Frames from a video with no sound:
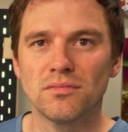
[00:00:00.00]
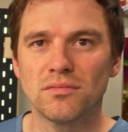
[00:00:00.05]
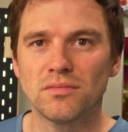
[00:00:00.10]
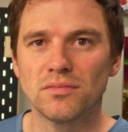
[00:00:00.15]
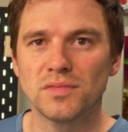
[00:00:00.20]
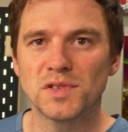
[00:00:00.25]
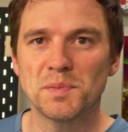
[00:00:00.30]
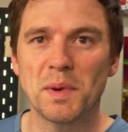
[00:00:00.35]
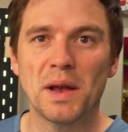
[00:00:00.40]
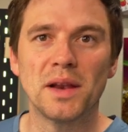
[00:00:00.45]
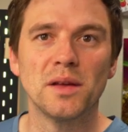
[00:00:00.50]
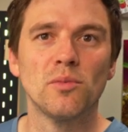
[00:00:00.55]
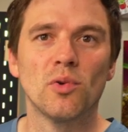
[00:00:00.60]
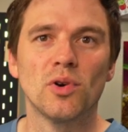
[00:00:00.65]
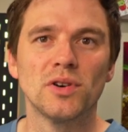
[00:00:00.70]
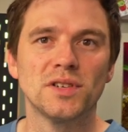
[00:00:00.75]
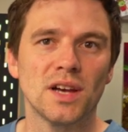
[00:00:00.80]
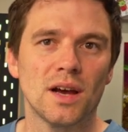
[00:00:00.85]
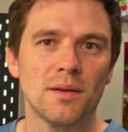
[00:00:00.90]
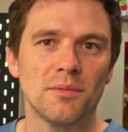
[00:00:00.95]
spending
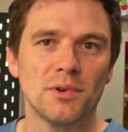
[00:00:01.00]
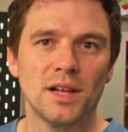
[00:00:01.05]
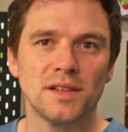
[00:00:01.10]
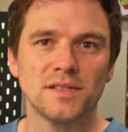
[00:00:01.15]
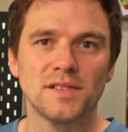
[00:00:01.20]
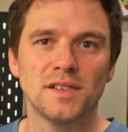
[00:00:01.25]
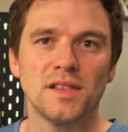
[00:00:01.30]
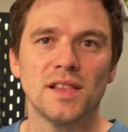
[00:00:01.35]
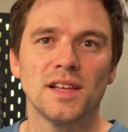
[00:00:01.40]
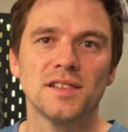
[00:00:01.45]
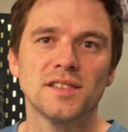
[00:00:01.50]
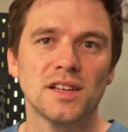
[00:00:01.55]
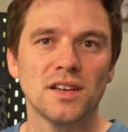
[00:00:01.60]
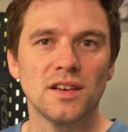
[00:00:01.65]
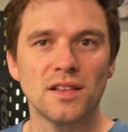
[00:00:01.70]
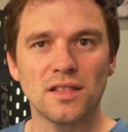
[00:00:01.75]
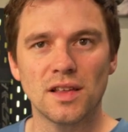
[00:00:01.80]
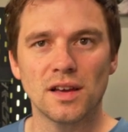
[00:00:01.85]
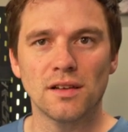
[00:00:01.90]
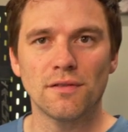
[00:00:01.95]
more time on Etsy. That's a
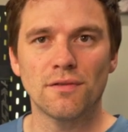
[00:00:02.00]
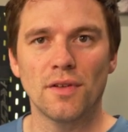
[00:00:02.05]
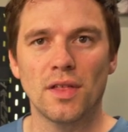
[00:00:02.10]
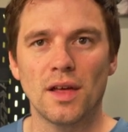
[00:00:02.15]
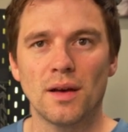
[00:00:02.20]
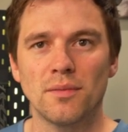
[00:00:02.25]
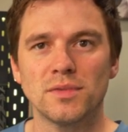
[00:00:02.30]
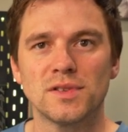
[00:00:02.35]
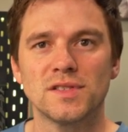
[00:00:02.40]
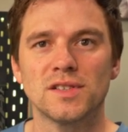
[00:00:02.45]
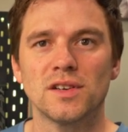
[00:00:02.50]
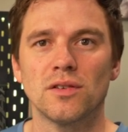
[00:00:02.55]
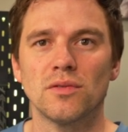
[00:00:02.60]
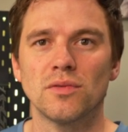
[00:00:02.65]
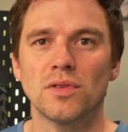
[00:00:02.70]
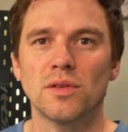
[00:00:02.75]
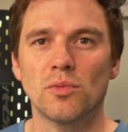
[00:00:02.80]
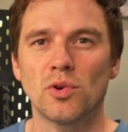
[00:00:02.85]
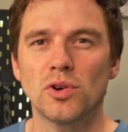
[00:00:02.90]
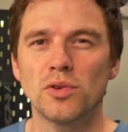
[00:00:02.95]
good thing for them. So
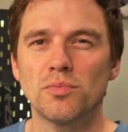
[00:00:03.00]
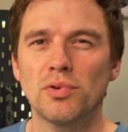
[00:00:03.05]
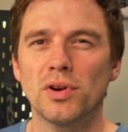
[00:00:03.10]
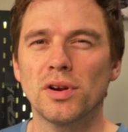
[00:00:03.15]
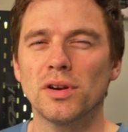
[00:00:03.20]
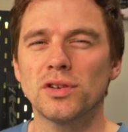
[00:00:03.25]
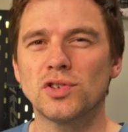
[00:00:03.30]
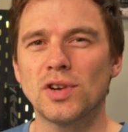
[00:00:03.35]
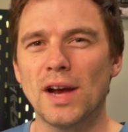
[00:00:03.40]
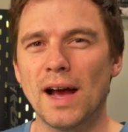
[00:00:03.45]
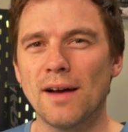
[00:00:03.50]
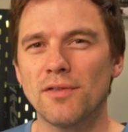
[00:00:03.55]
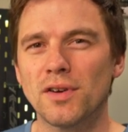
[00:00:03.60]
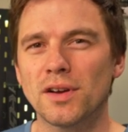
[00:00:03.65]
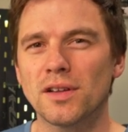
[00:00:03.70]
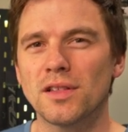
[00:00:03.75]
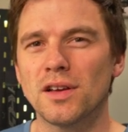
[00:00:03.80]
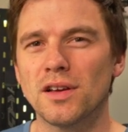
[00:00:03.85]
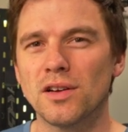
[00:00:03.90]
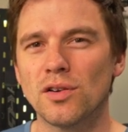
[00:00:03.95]
the more
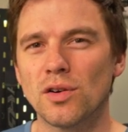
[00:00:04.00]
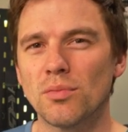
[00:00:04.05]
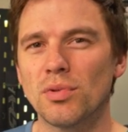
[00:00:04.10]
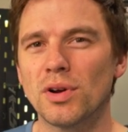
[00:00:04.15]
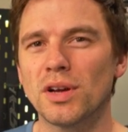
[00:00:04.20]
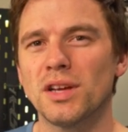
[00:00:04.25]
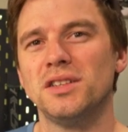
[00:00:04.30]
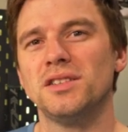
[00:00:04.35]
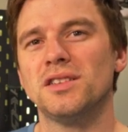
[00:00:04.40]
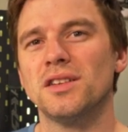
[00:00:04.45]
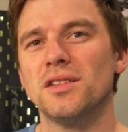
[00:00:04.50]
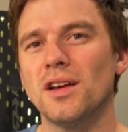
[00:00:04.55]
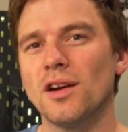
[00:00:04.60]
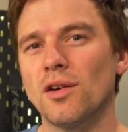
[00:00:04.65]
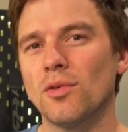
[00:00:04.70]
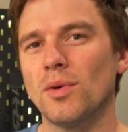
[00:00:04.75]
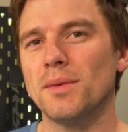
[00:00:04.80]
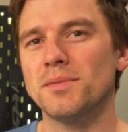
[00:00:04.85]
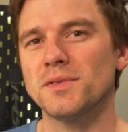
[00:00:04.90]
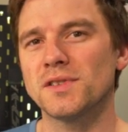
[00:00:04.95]
traffic that you're bringing to
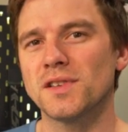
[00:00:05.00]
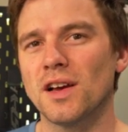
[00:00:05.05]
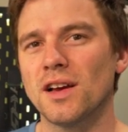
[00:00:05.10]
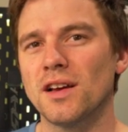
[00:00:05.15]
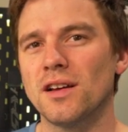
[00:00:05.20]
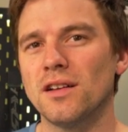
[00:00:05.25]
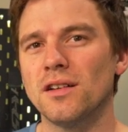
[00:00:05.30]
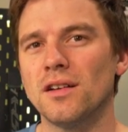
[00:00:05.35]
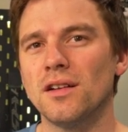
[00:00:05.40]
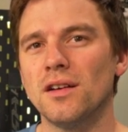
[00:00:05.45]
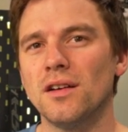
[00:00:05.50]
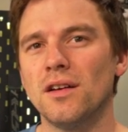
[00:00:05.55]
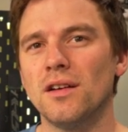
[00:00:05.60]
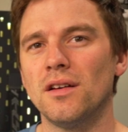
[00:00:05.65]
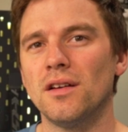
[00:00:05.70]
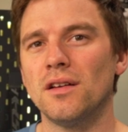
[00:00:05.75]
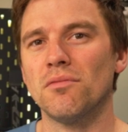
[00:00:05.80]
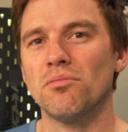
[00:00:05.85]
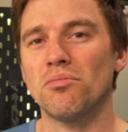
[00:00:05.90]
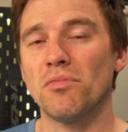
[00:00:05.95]
their website,
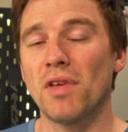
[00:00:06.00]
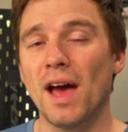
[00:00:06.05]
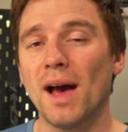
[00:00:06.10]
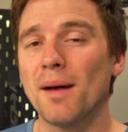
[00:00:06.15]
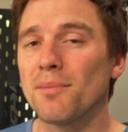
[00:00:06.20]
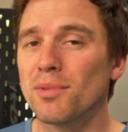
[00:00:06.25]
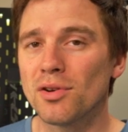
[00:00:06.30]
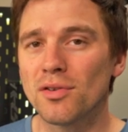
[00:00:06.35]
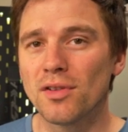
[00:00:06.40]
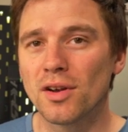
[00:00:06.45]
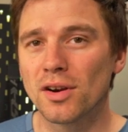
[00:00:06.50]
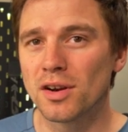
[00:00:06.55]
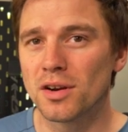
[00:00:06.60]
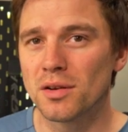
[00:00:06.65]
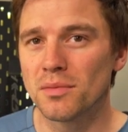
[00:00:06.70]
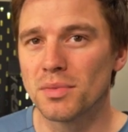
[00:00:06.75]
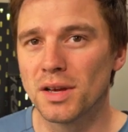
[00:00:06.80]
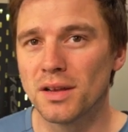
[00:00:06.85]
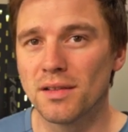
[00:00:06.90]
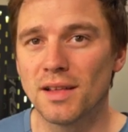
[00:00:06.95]
the happier they're going
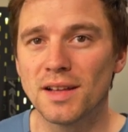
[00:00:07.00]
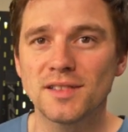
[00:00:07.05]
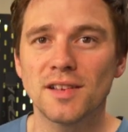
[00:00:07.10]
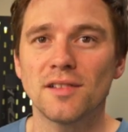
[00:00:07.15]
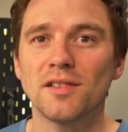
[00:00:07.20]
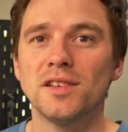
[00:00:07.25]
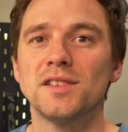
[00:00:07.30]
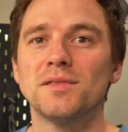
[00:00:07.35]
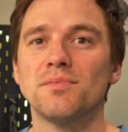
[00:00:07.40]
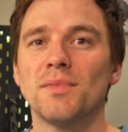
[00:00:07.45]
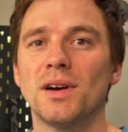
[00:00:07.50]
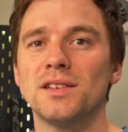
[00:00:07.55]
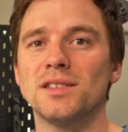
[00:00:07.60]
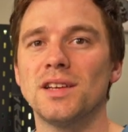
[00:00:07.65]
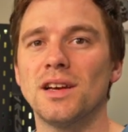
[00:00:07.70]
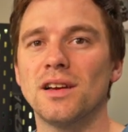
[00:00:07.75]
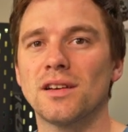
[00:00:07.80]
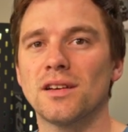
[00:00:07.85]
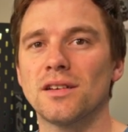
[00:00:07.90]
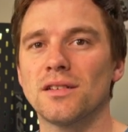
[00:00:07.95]
to be. That's at least my
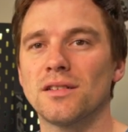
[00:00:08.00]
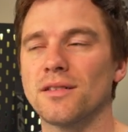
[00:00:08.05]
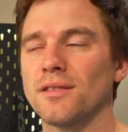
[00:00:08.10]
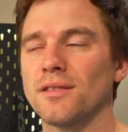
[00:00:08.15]
take.